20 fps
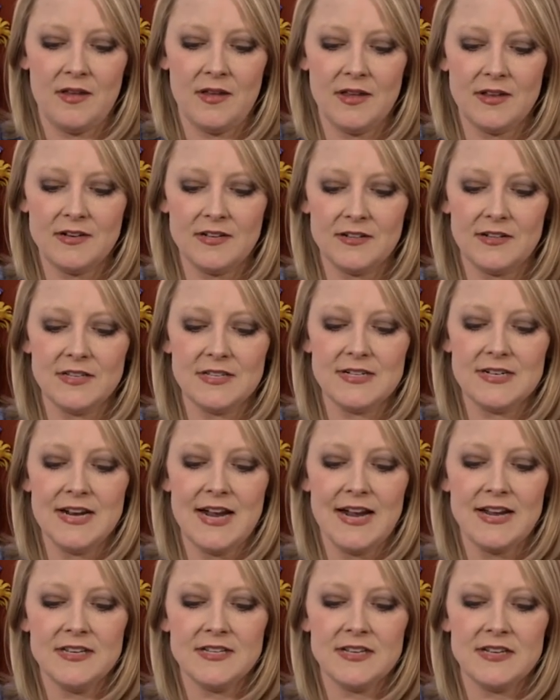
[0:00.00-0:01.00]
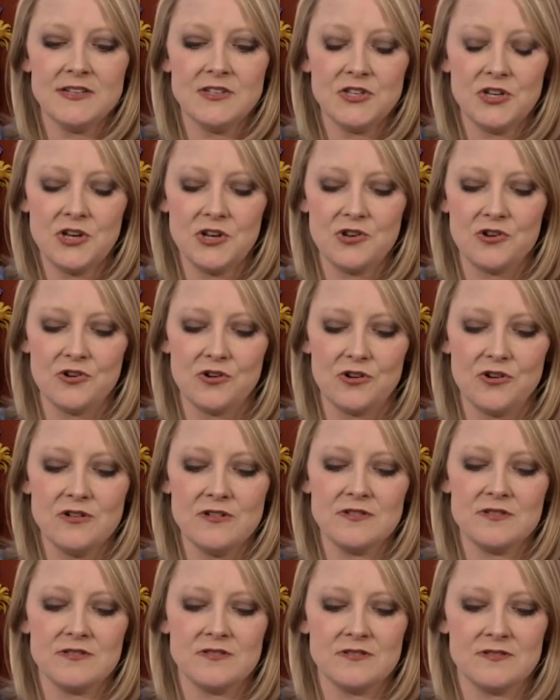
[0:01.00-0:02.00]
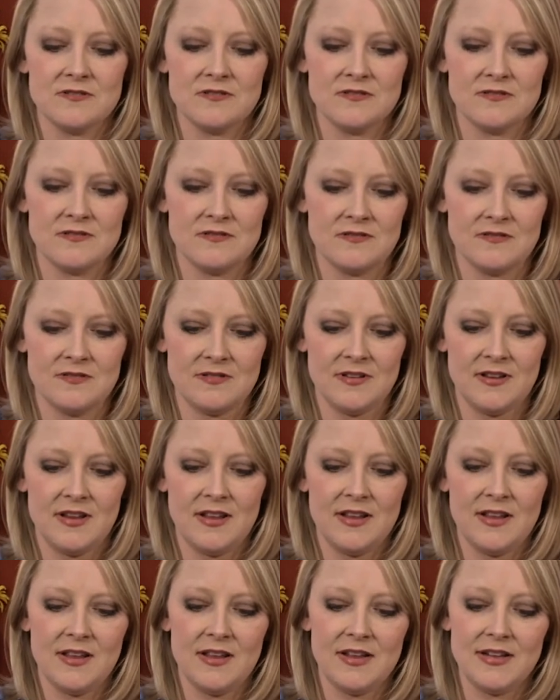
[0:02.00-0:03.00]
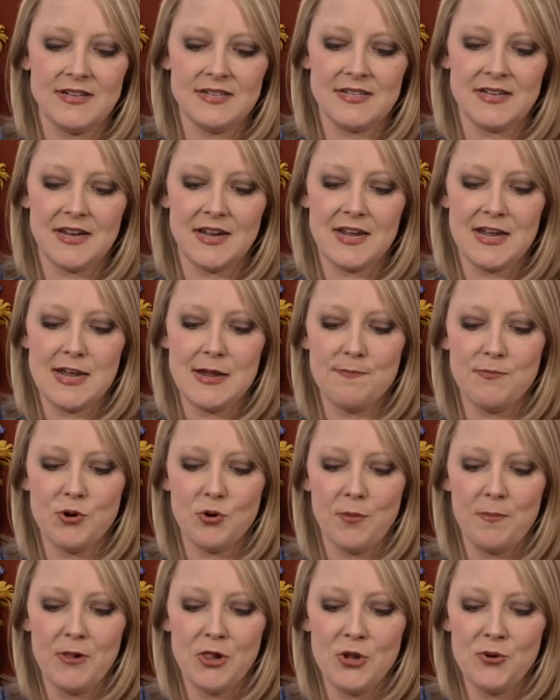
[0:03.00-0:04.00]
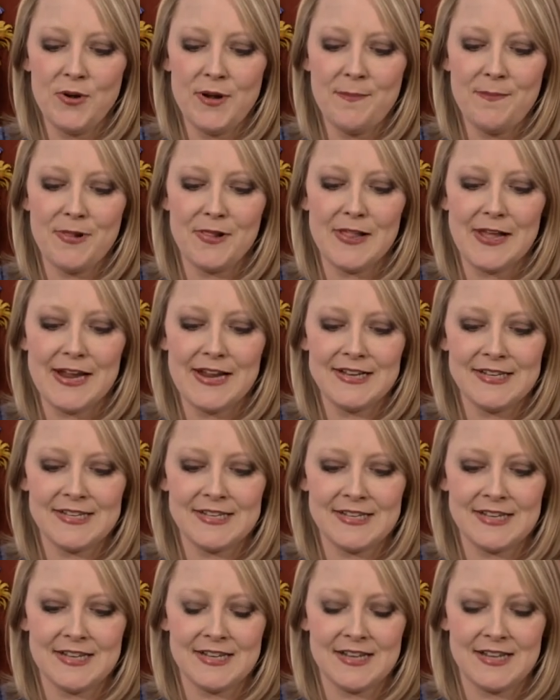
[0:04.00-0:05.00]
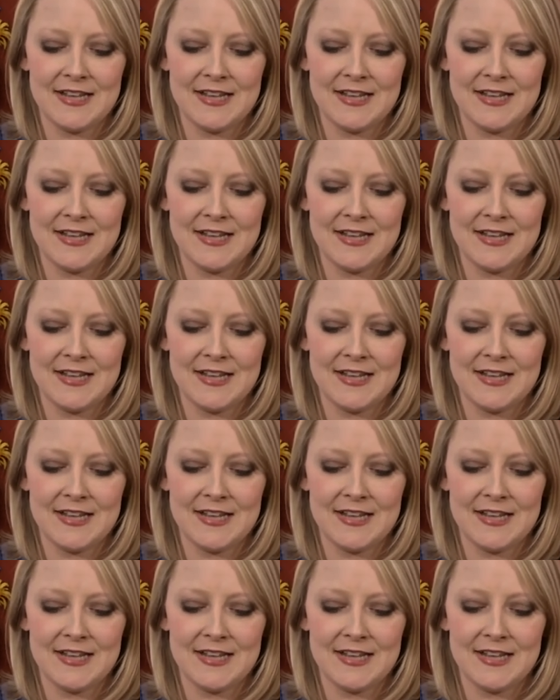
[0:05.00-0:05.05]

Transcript: until it's nice and secure to keep your balloon in place.